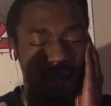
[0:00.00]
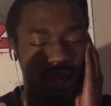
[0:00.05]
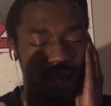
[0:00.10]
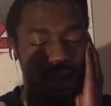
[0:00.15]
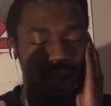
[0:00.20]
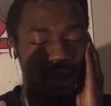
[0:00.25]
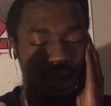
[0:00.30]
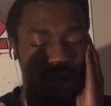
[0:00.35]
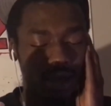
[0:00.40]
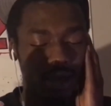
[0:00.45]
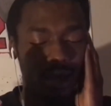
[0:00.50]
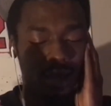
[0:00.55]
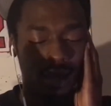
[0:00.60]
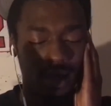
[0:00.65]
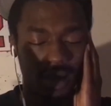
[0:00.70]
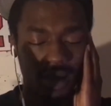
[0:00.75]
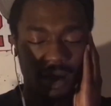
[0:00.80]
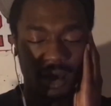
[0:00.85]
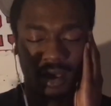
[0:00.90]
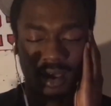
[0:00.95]
I'm on the
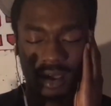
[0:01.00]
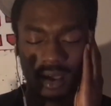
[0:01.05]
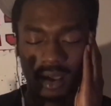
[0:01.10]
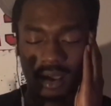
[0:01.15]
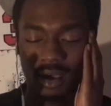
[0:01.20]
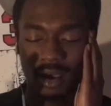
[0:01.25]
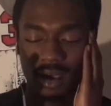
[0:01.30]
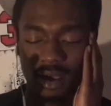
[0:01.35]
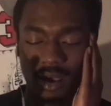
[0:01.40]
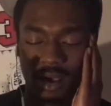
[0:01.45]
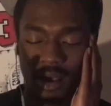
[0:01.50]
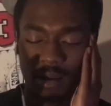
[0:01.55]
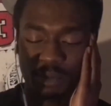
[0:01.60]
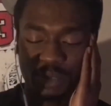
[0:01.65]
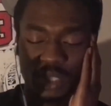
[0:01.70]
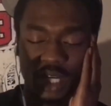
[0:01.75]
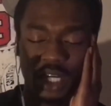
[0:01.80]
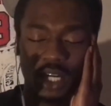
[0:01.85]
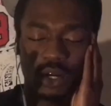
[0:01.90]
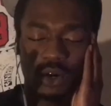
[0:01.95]
road, I'm tryna party
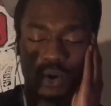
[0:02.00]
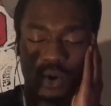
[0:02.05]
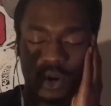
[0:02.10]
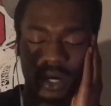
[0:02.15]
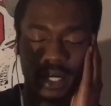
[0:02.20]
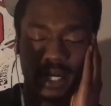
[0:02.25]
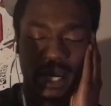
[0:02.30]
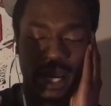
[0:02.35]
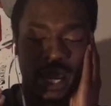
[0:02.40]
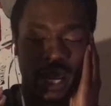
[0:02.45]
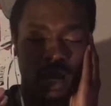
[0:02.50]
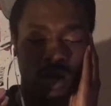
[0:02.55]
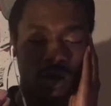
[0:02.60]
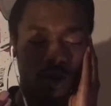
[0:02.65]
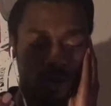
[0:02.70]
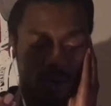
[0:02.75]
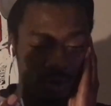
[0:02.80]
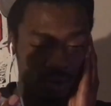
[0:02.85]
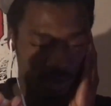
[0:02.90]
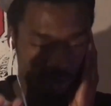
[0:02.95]
down. Don't wait until I
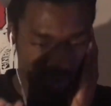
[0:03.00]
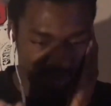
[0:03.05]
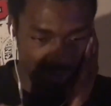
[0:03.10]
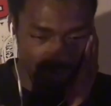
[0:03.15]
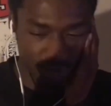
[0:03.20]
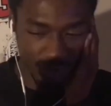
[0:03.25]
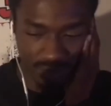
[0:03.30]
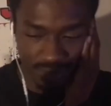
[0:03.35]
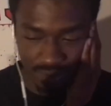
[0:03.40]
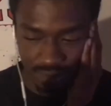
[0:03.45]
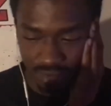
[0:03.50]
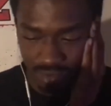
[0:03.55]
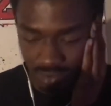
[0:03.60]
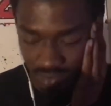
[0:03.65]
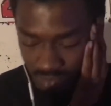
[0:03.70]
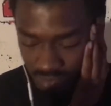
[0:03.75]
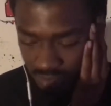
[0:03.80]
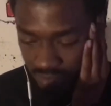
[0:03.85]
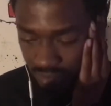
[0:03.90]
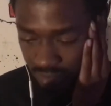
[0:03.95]
get this shit together to
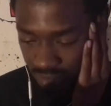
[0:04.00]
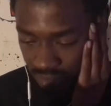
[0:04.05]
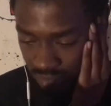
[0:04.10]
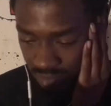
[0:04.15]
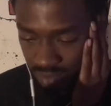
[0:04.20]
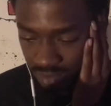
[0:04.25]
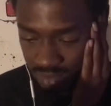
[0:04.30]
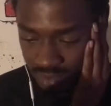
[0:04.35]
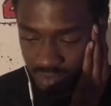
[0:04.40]
act funny now.